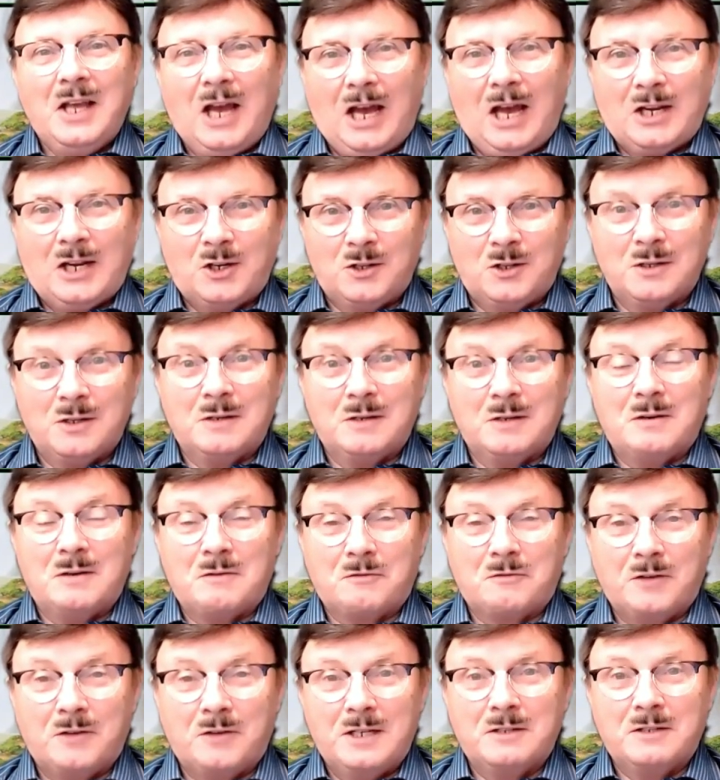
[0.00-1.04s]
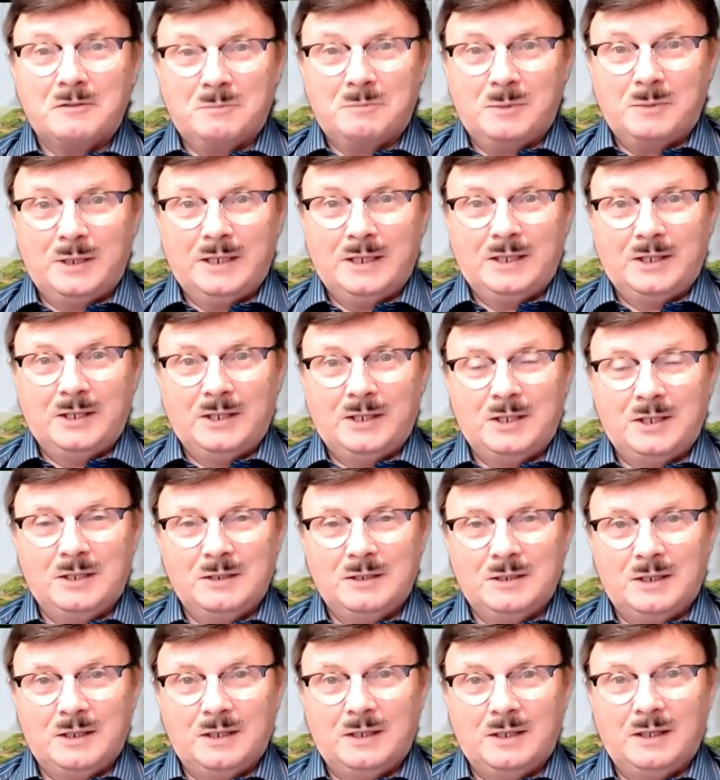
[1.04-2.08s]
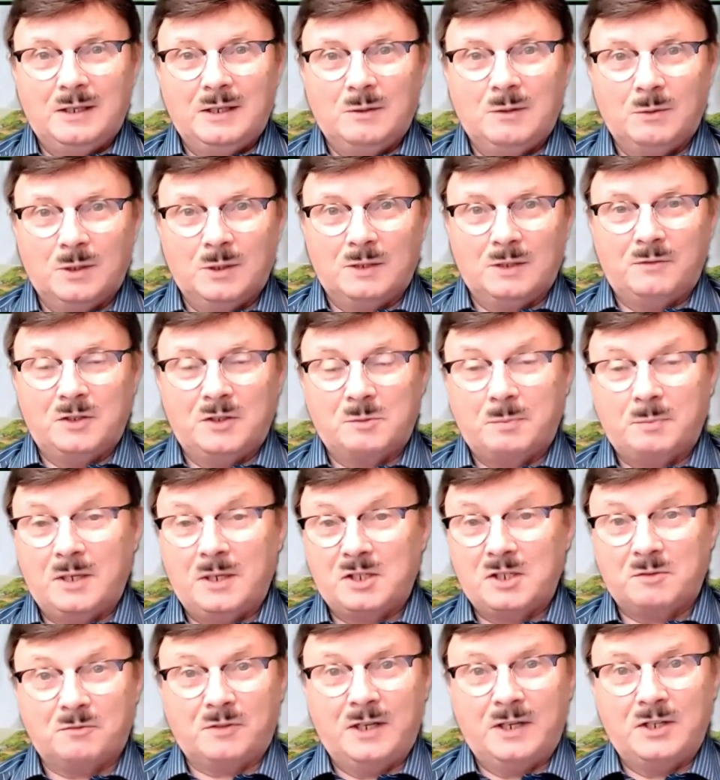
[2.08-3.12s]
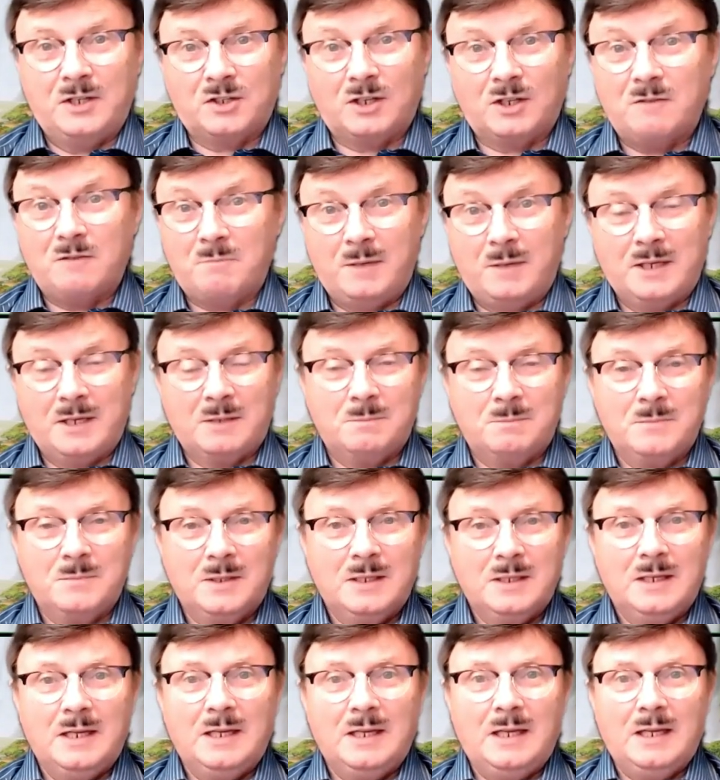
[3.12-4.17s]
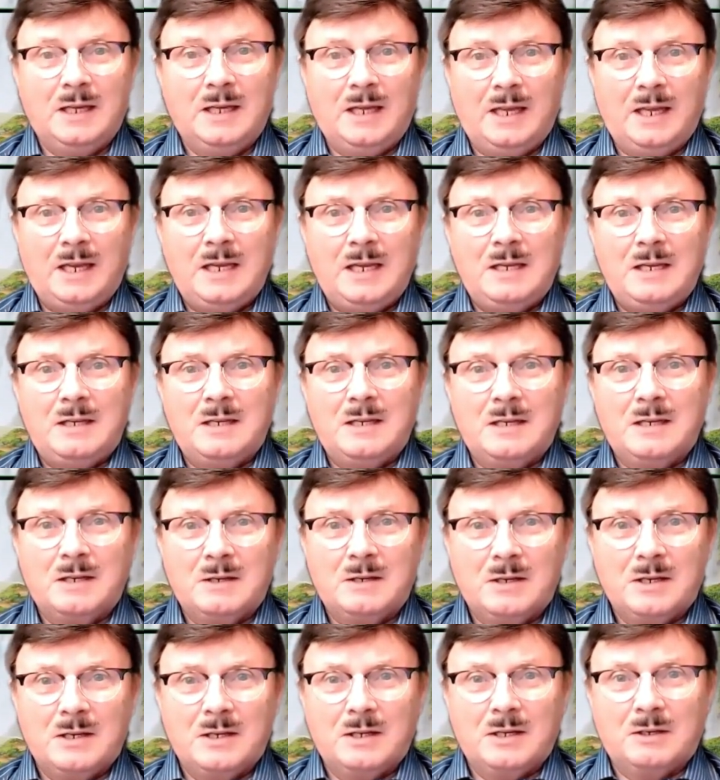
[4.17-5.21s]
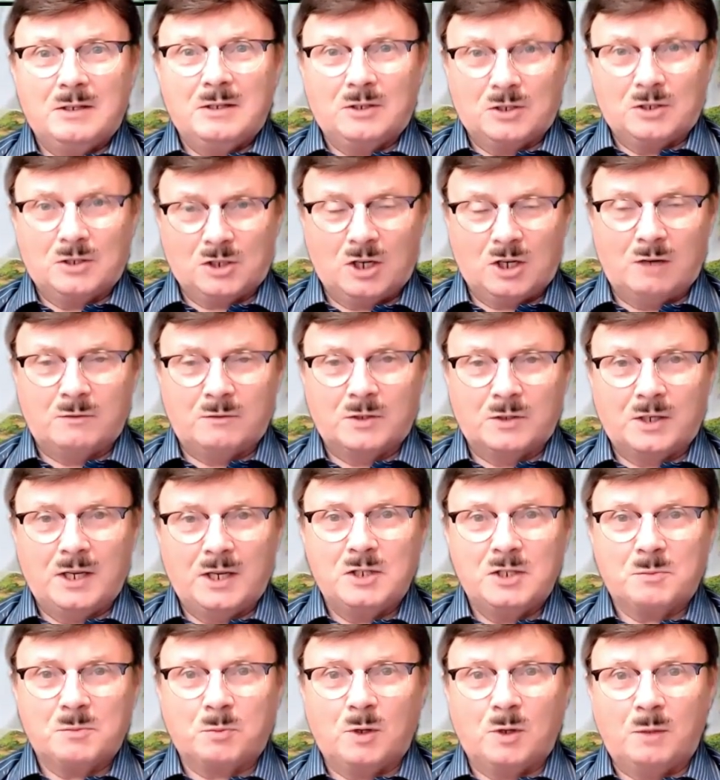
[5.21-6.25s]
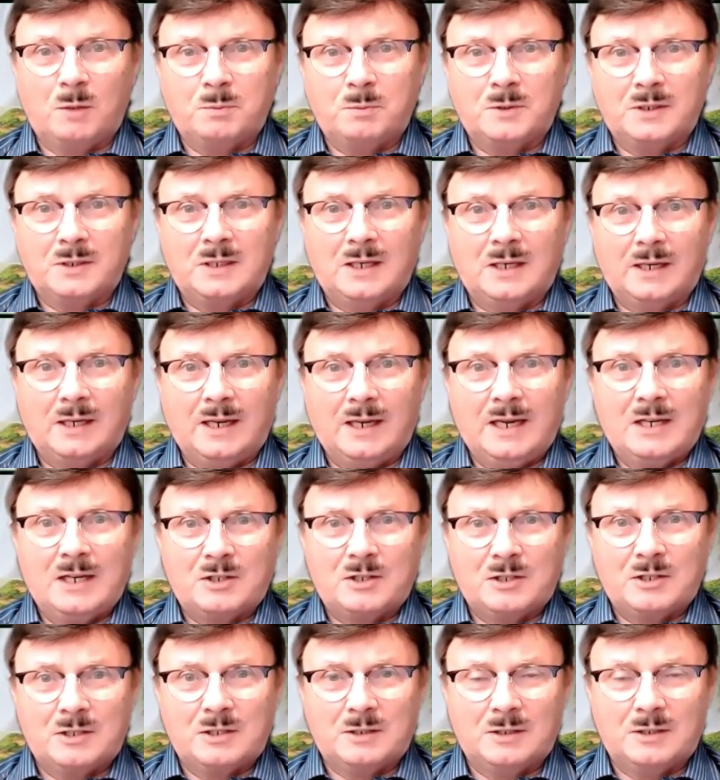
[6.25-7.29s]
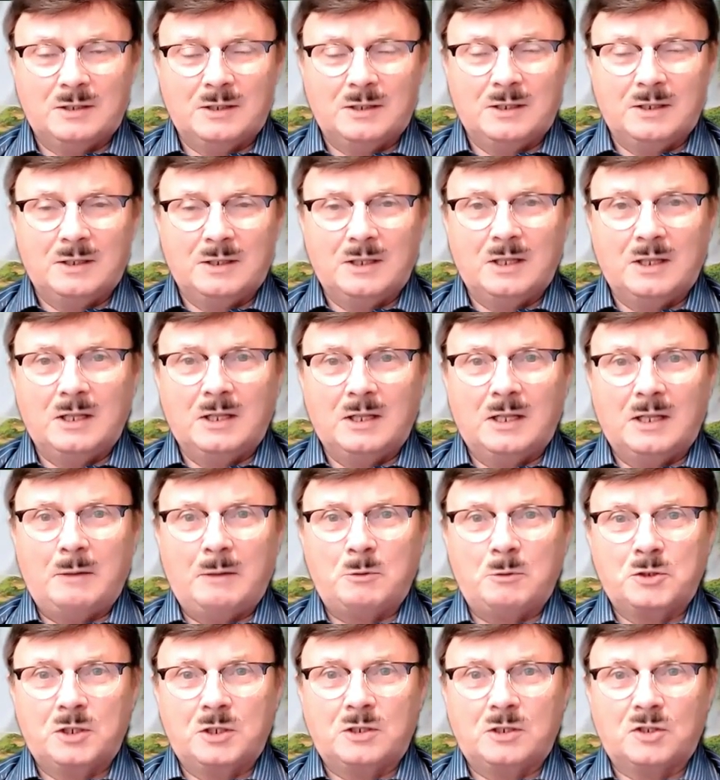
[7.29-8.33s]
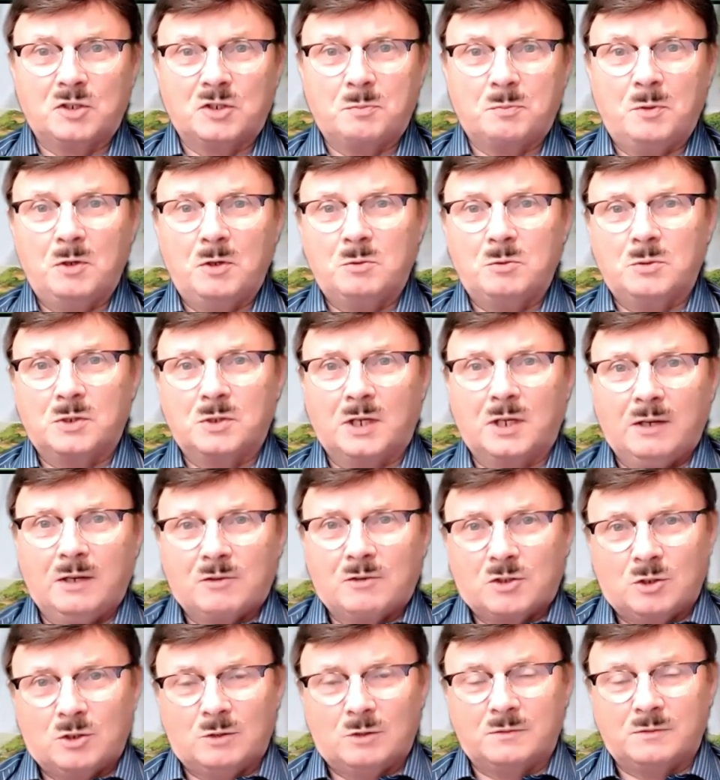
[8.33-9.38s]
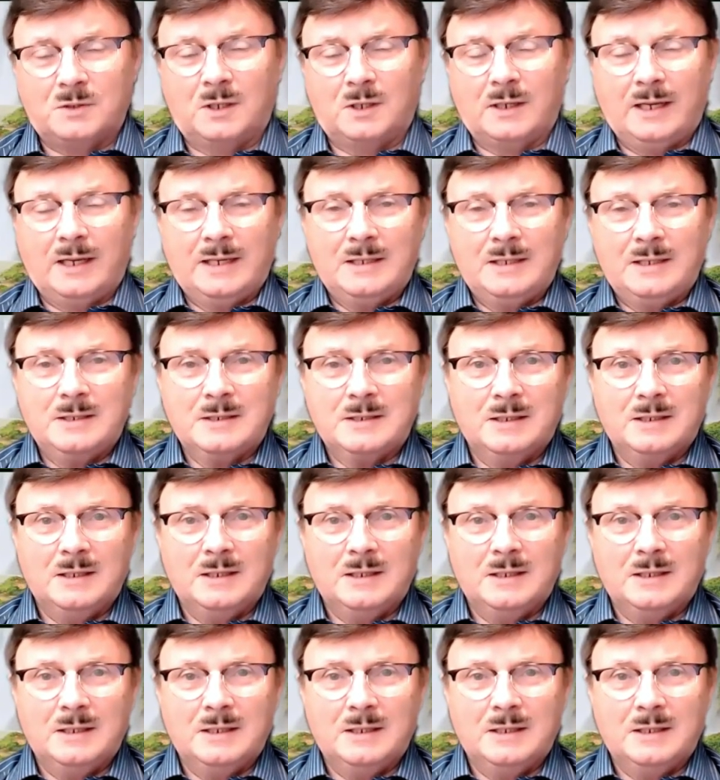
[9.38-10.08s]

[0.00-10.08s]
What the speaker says: another friend of mine here, one of his best friends, I've met him, he discovered his property of land. He was in dispute with the council over the land,